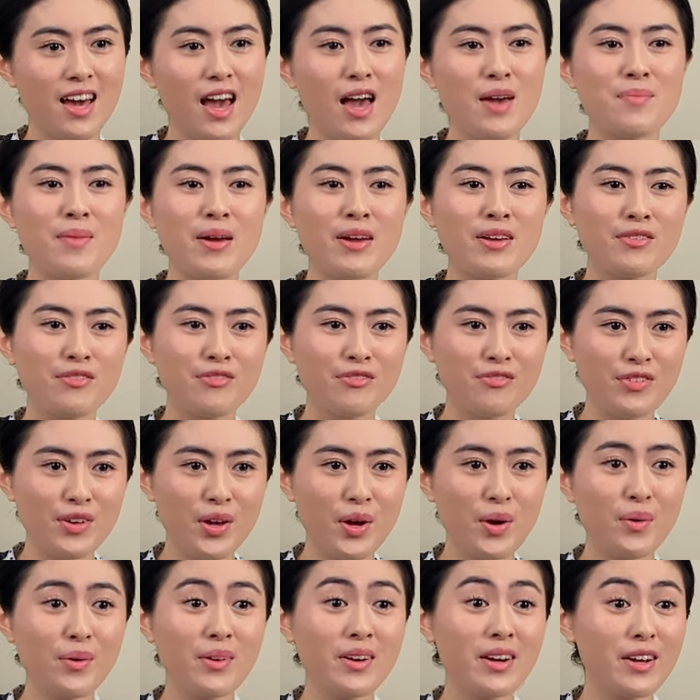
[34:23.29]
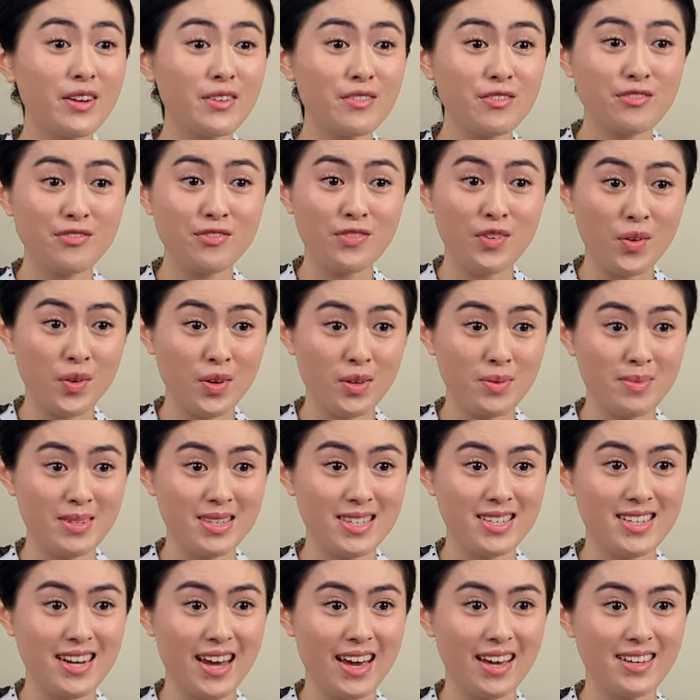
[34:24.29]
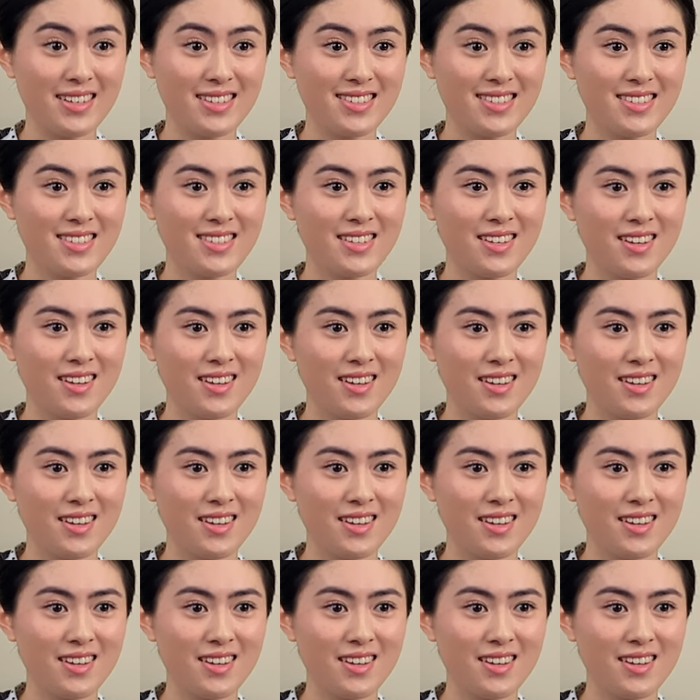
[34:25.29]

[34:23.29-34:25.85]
and made fewer and fewer mistakes.